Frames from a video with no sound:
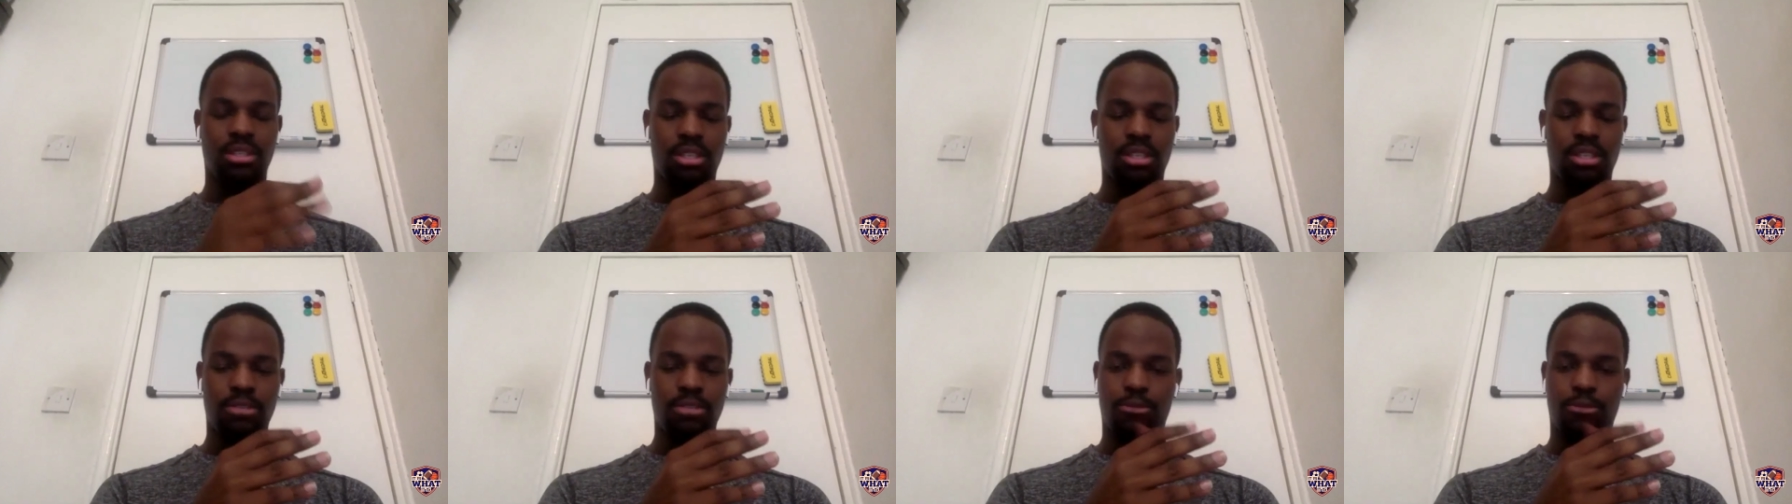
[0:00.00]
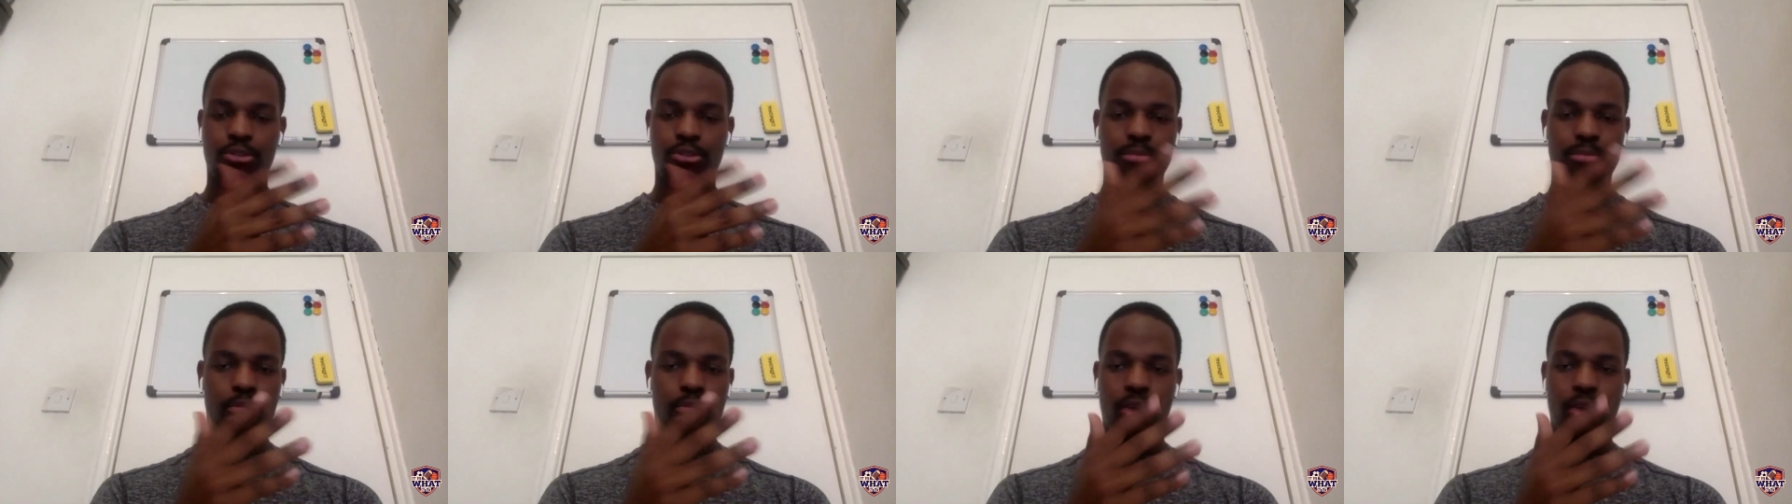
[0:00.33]
to the
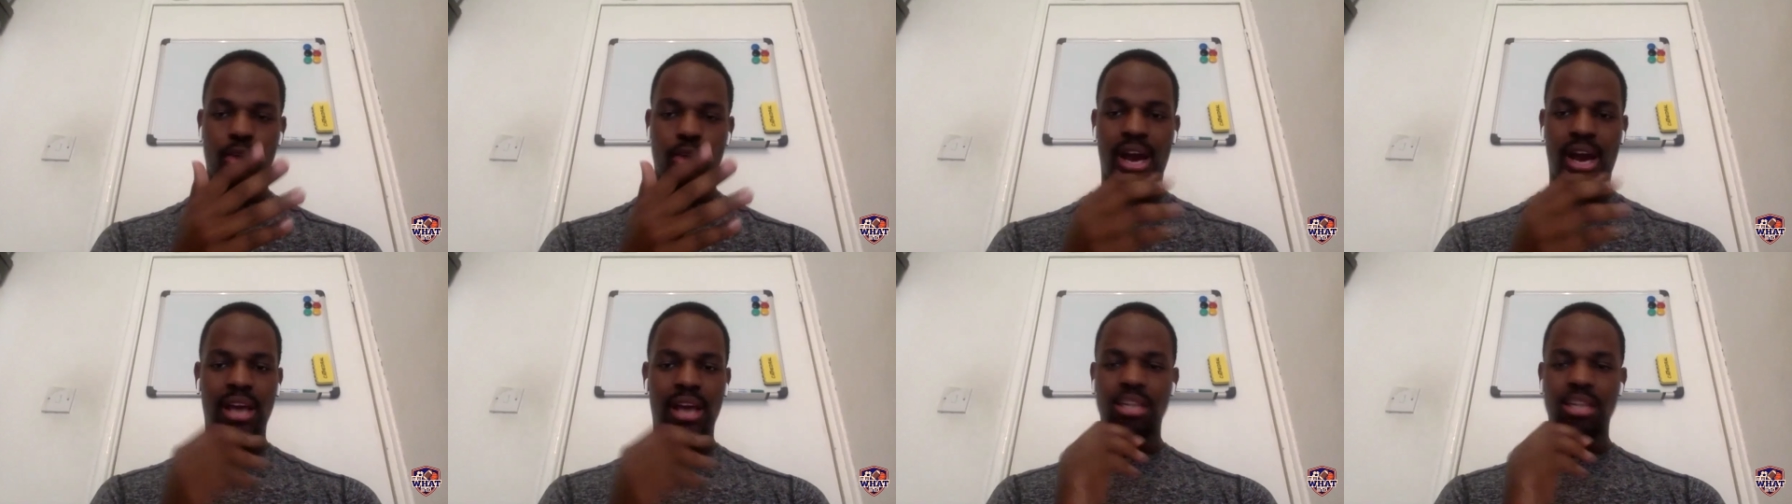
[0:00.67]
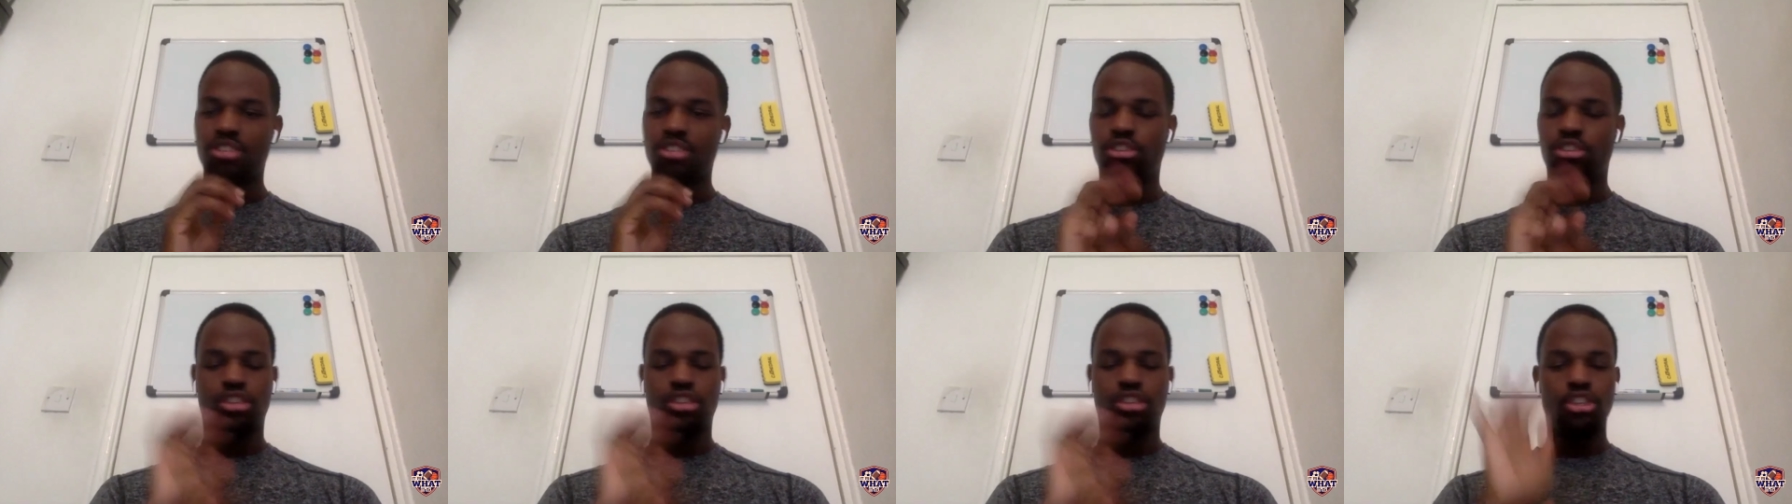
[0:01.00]
three point line,
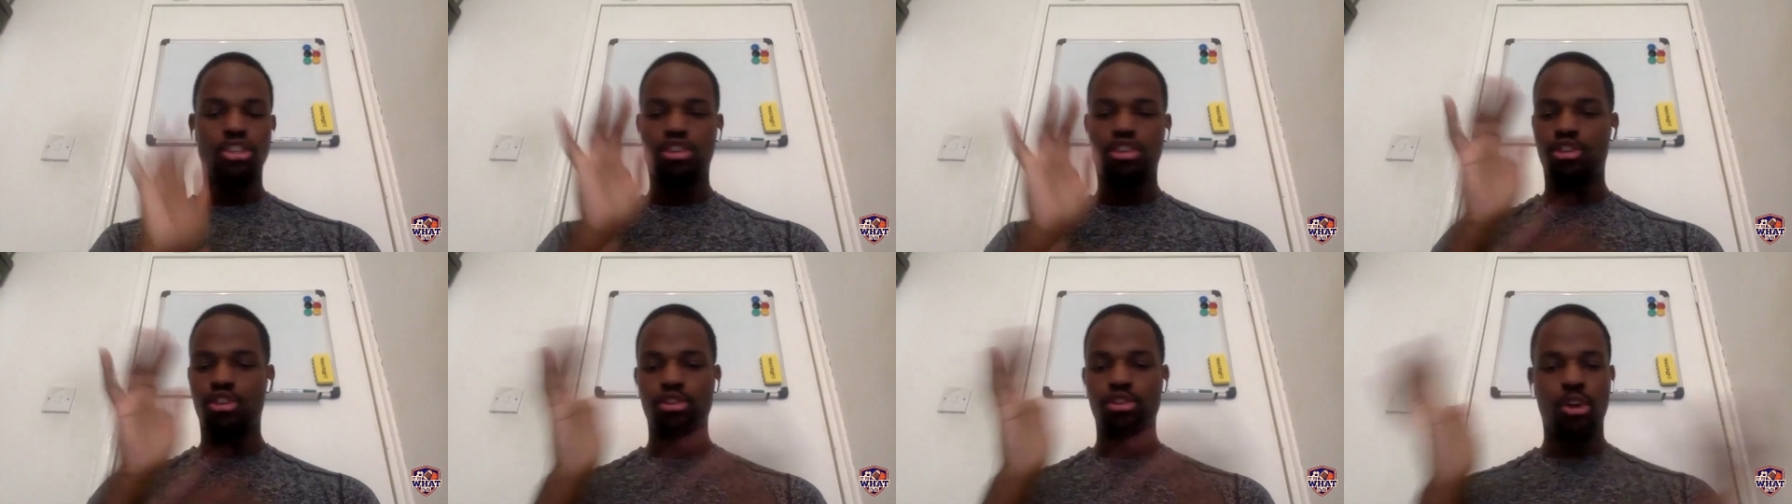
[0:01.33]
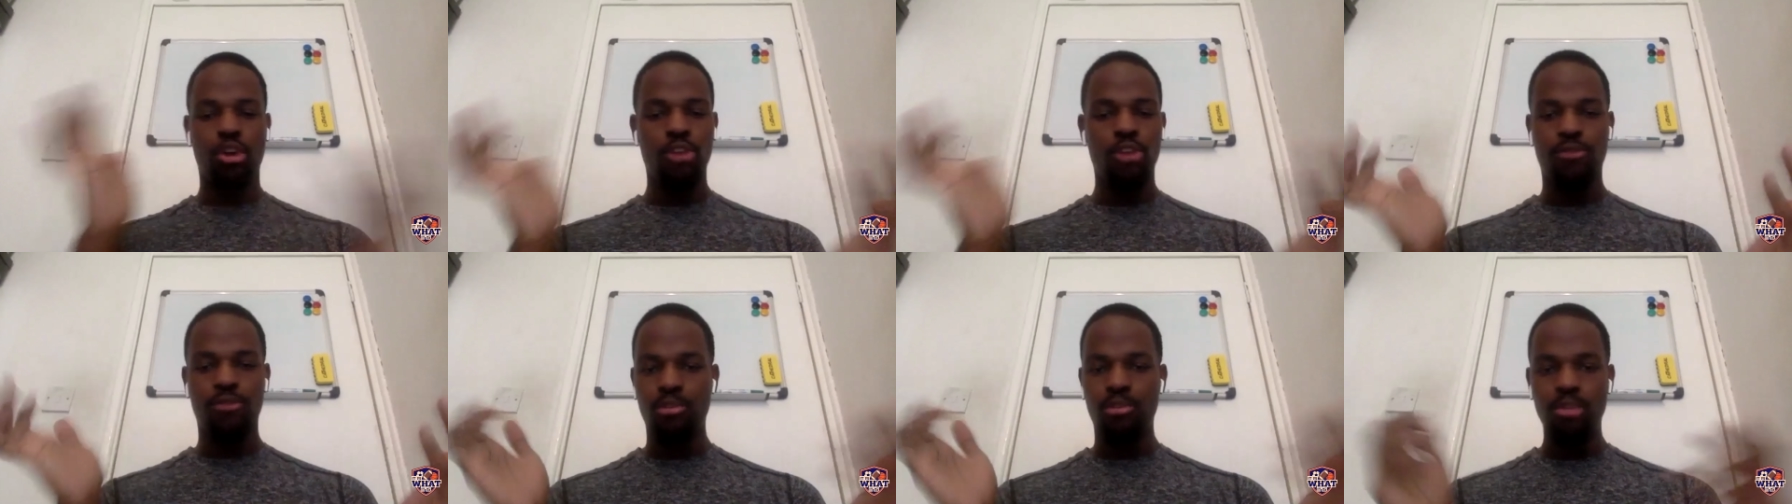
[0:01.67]
he's just going to shoot
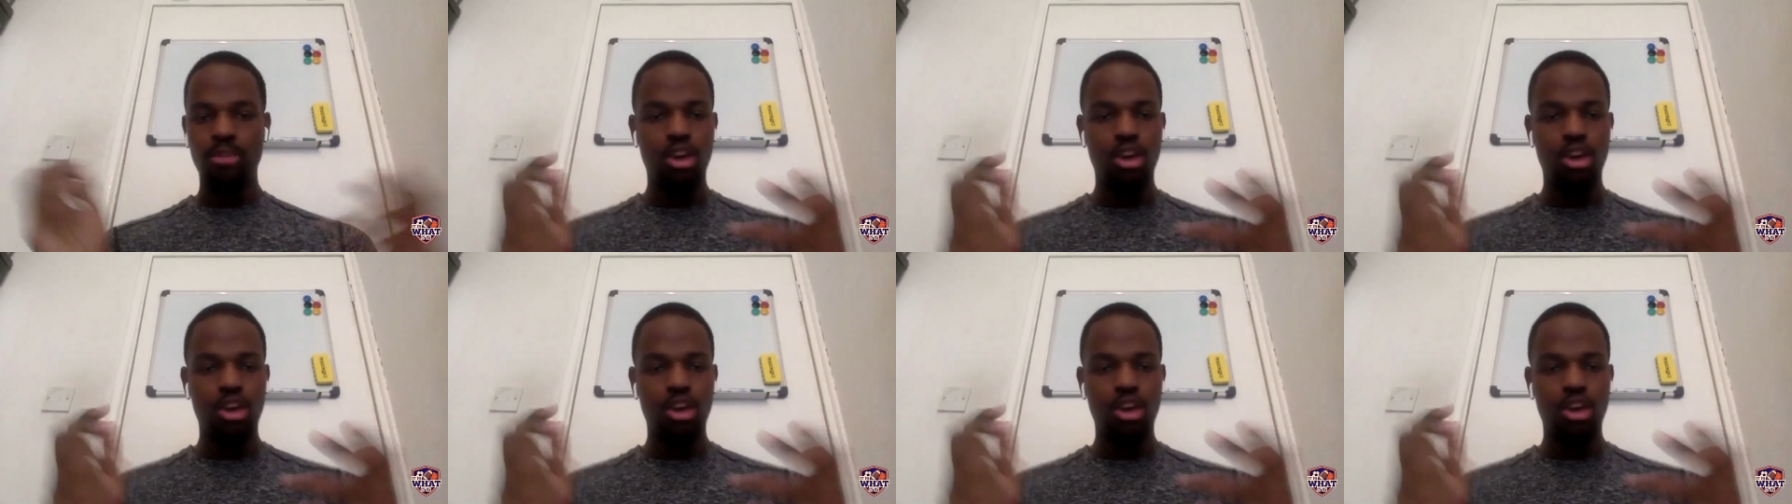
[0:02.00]
over him.